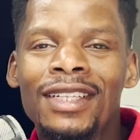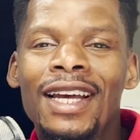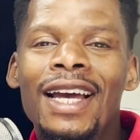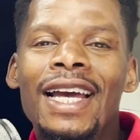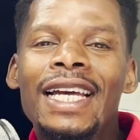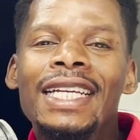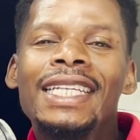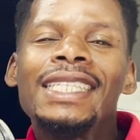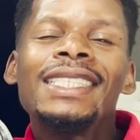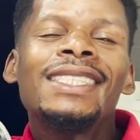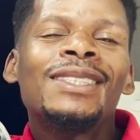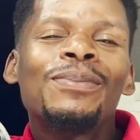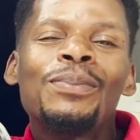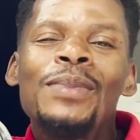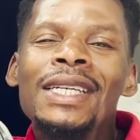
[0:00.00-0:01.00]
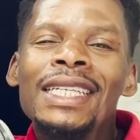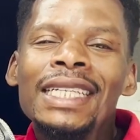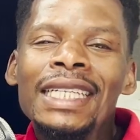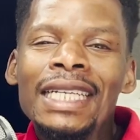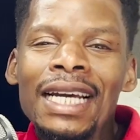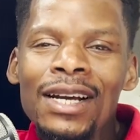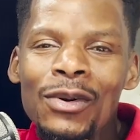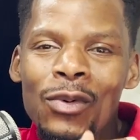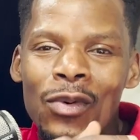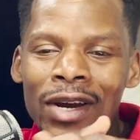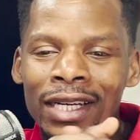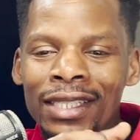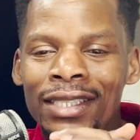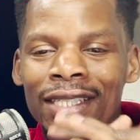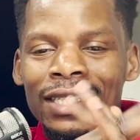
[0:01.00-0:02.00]
And it's been
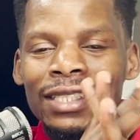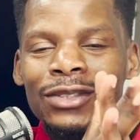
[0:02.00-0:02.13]
quite an